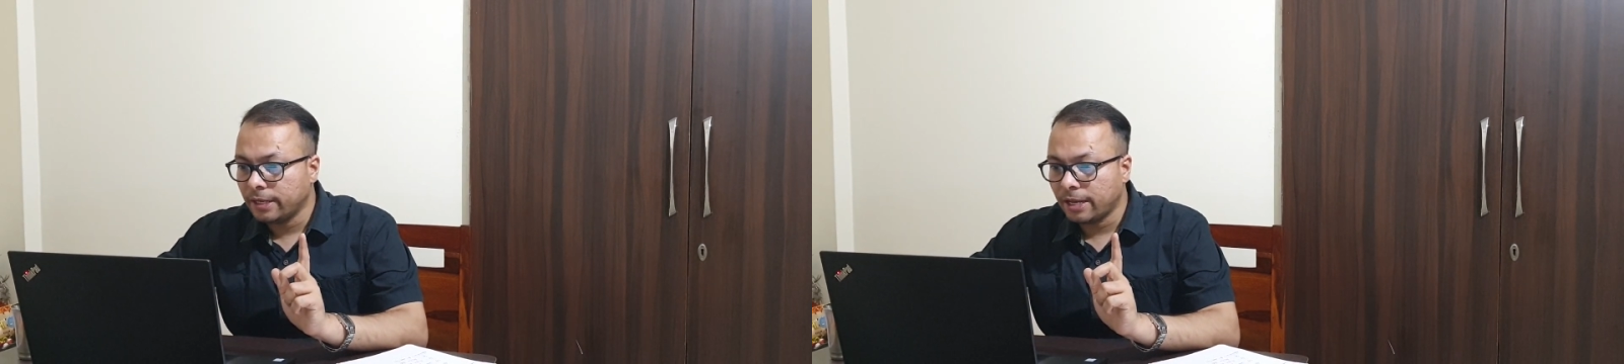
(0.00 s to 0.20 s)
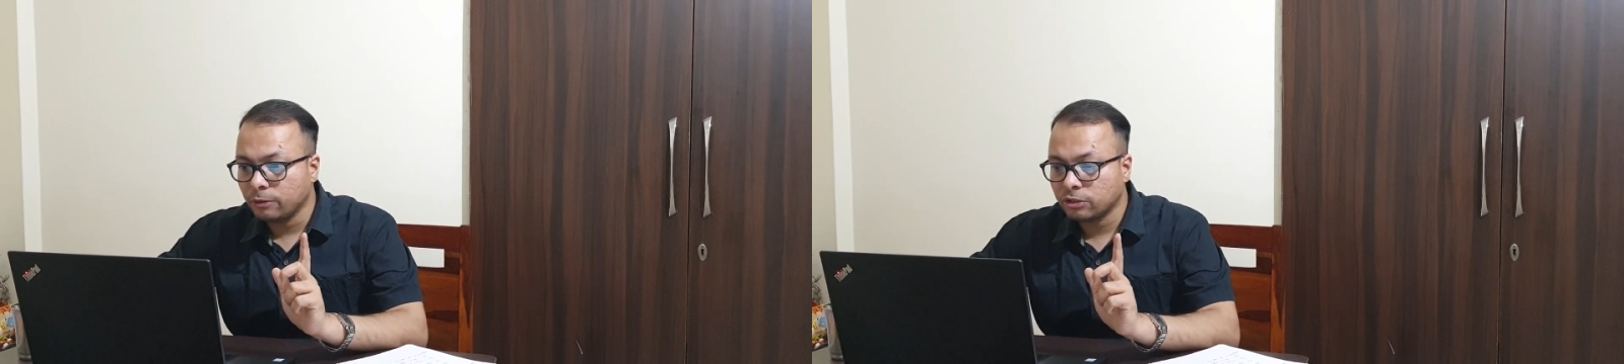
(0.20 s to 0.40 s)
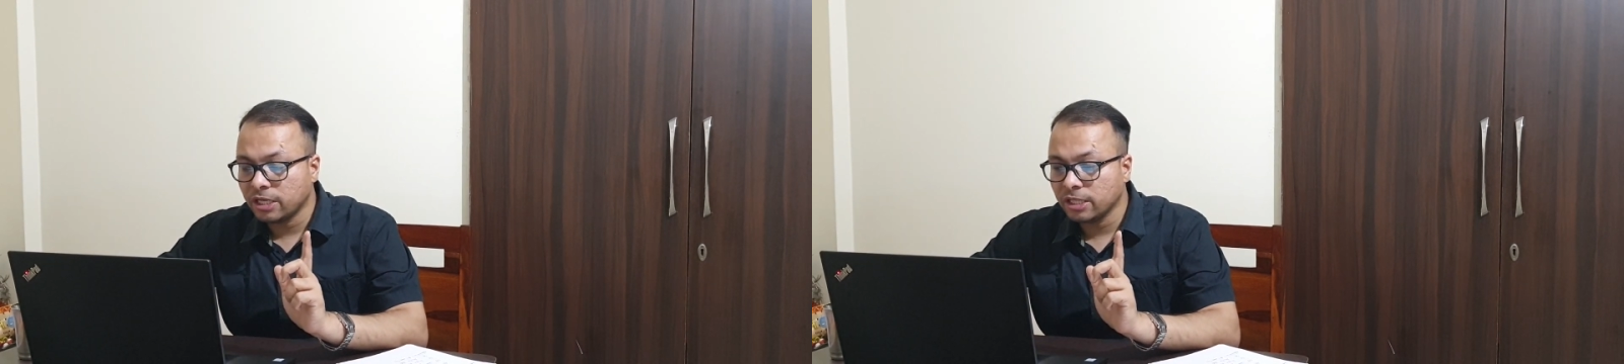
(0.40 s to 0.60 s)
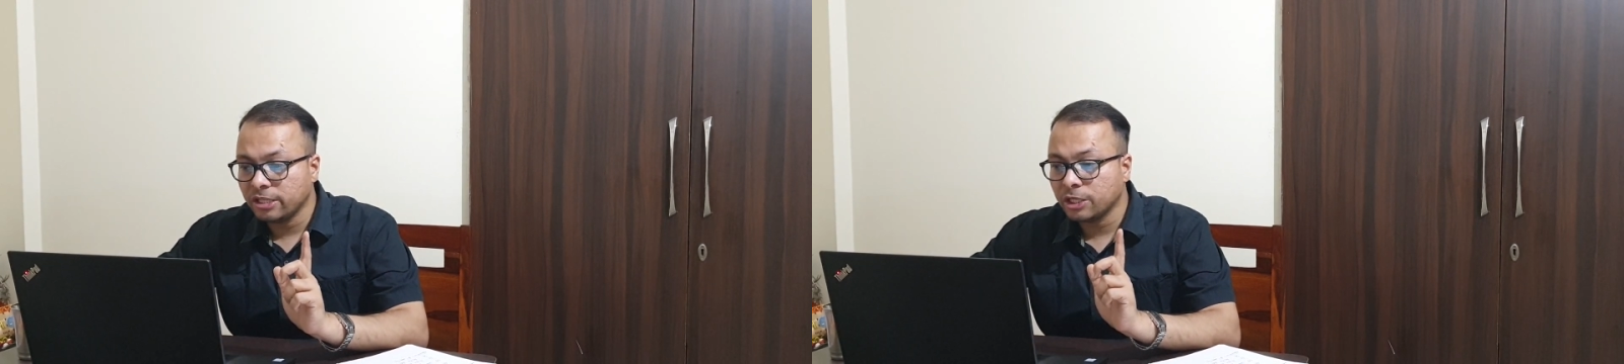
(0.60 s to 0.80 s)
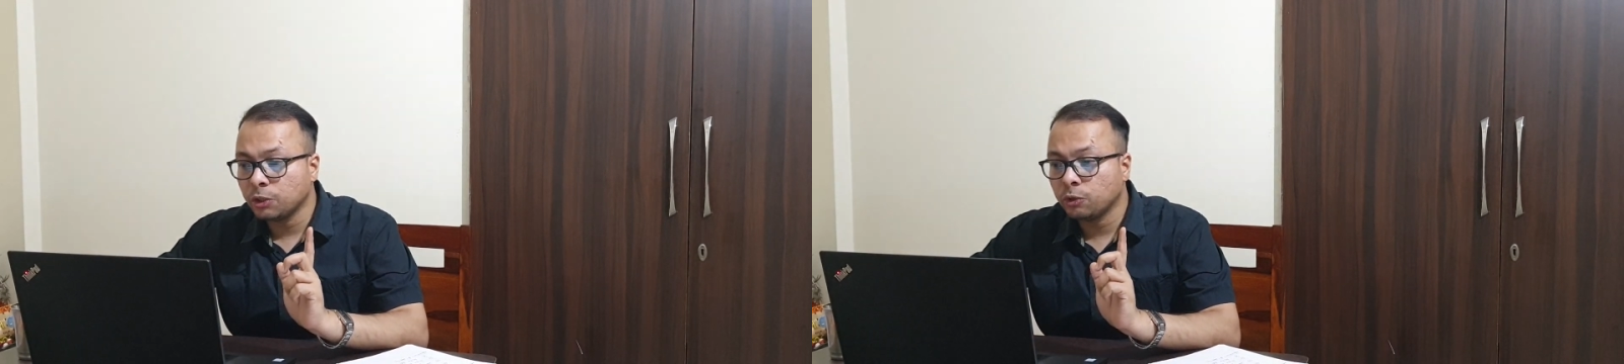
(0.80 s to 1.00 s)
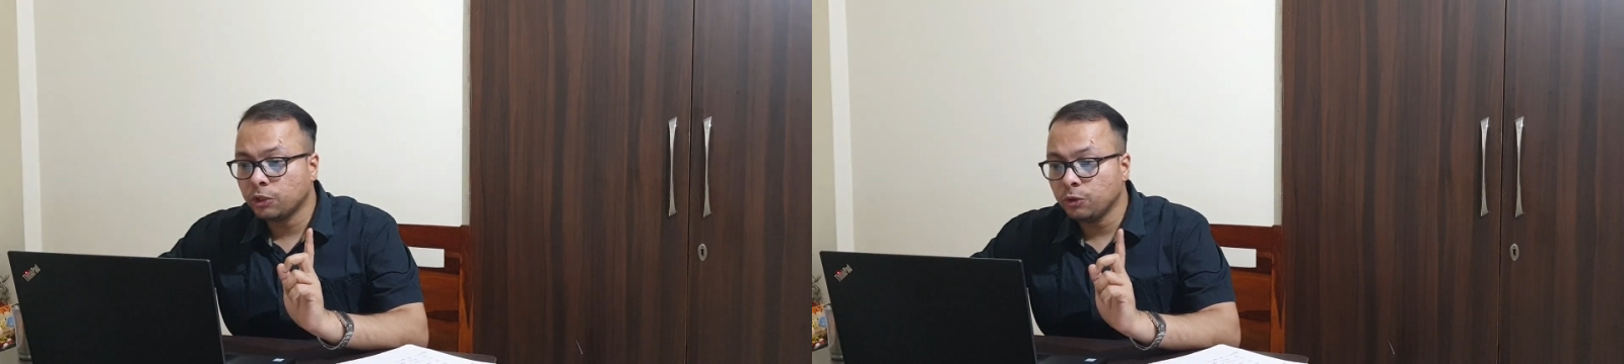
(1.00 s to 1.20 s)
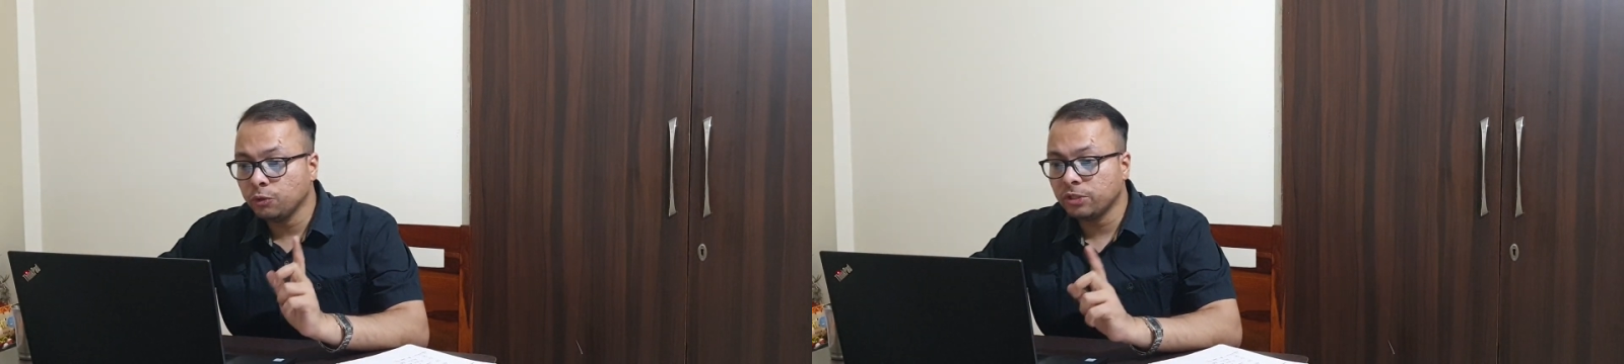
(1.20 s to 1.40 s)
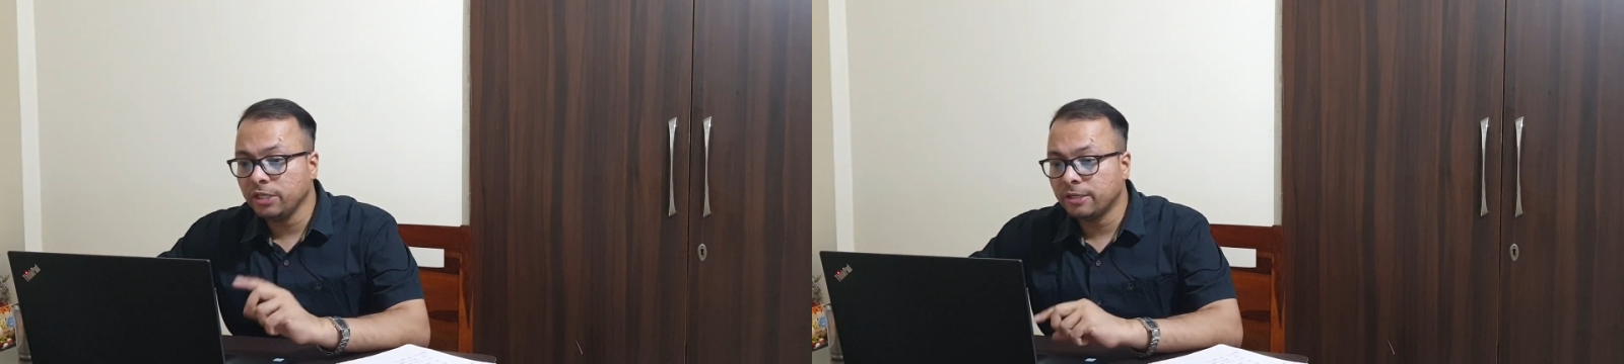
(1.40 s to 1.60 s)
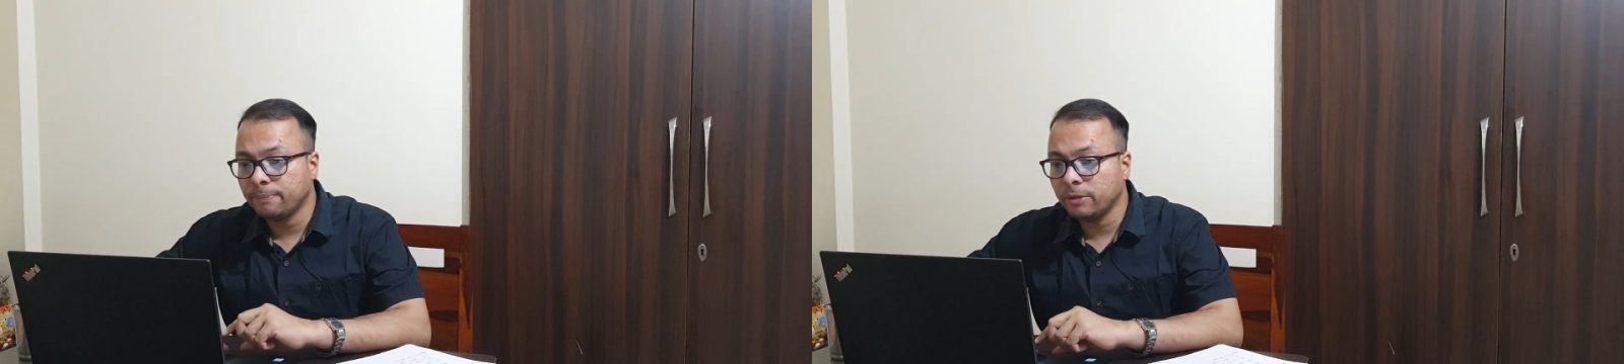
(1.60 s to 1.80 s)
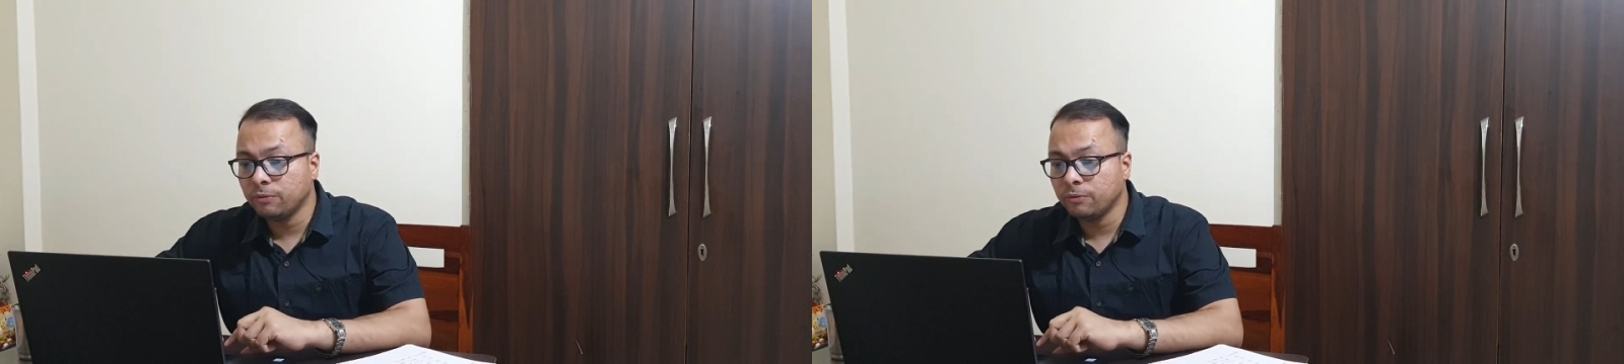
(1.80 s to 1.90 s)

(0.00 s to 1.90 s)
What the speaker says: I was saying that Q3 number